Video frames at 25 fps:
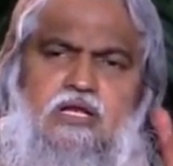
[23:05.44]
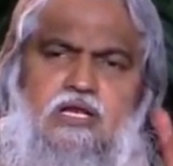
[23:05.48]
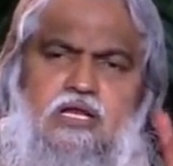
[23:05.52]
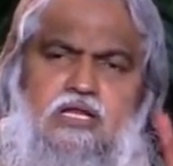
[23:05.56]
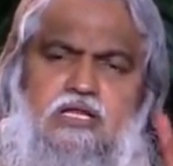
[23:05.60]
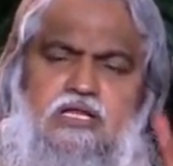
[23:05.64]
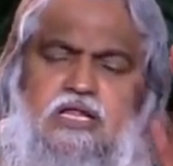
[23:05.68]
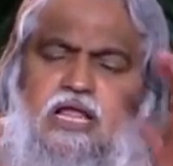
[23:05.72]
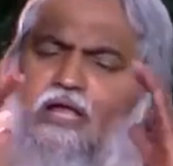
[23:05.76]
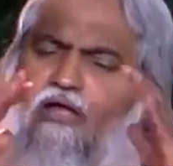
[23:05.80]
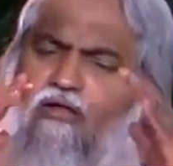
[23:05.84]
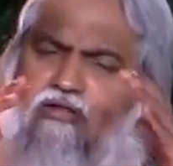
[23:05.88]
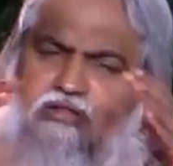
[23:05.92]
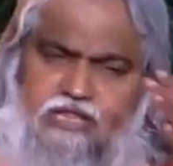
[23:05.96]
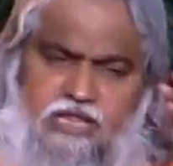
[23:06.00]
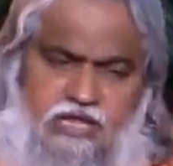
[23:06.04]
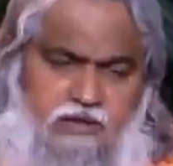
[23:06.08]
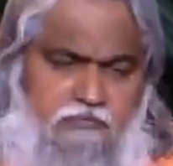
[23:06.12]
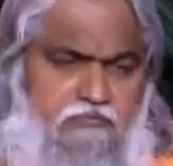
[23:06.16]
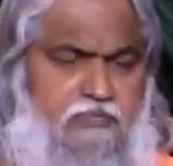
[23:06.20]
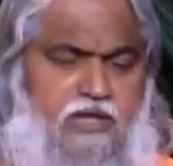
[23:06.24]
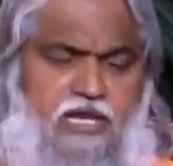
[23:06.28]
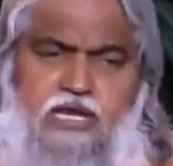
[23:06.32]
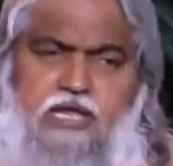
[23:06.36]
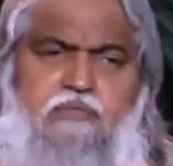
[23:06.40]
Now, there are
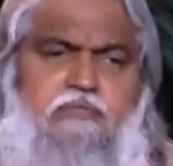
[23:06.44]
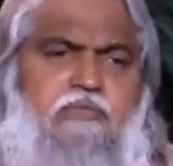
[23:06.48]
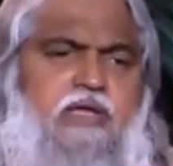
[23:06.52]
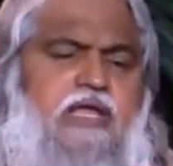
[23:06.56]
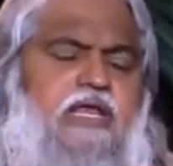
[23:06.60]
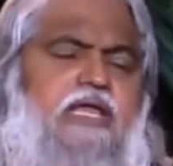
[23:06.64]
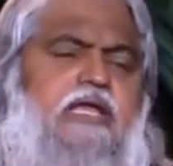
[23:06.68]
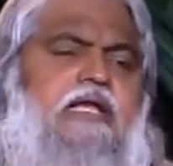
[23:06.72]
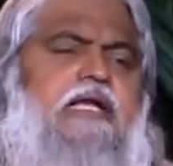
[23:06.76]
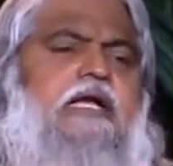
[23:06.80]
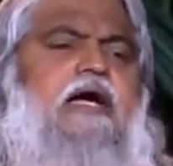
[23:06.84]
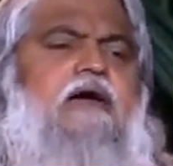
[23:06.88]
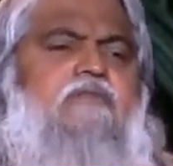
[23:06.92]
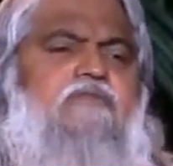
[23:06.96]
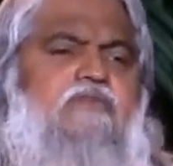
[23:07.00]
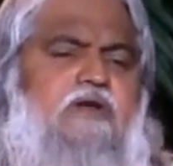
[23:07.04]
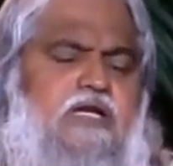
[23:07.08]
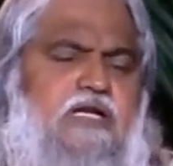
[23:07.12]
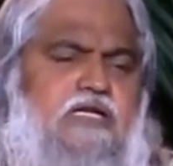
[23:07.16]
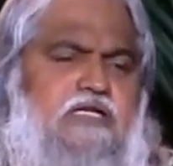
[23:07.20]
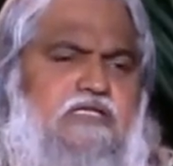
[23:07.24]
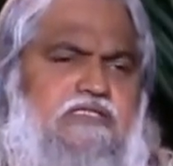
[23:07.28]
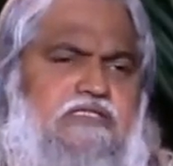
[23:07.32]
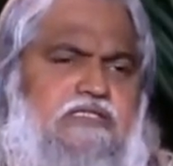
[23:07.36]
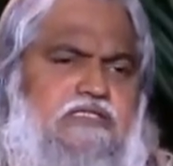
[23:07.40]
many, many
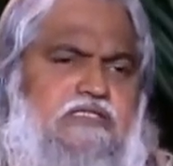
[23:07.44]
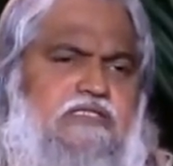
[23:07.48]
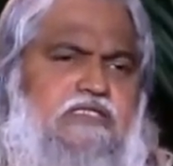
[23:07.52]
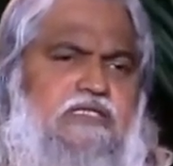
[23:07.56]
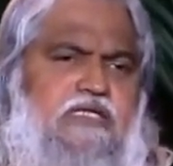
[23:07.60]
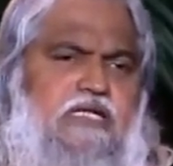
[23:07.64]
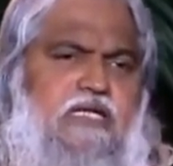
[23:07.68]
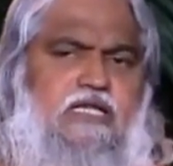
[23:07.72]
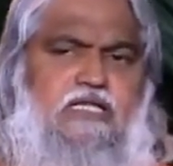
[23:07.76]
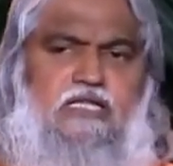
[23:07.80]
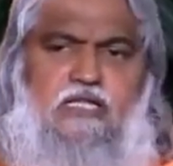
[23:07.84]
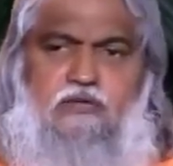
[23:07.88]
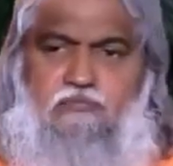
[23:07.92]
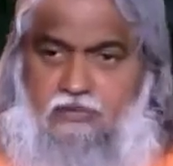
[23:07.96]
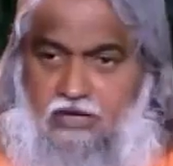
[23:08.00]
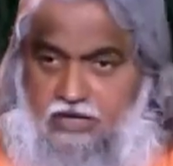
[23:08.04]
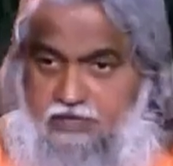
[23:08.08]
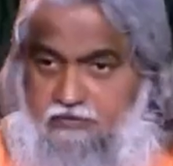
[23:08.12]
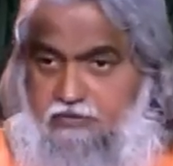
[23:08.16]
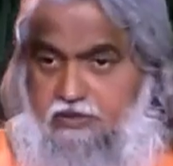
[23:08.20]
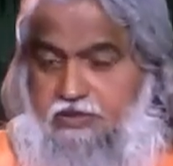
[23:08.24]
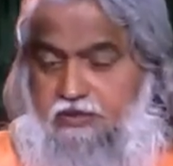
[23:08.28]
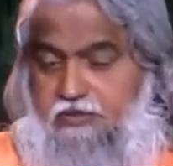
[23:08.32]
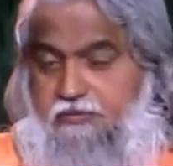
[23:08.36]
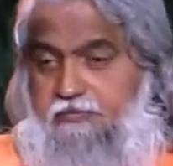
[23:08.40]
covenants in the
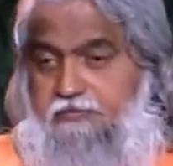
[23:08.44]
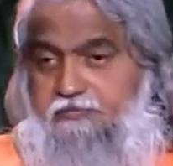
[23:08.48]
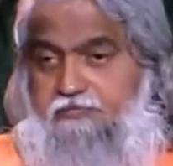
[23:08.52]
Bible.